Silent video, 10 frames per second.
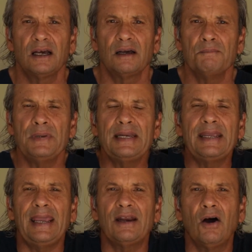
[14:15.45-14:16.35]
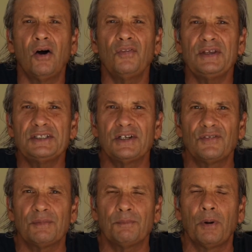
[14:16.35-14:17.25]
mitigate all these
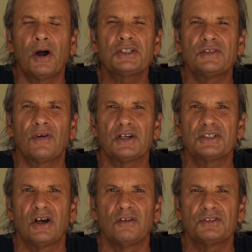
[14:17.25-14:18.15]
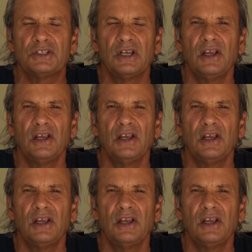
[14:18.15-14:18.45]
different parts of ourselves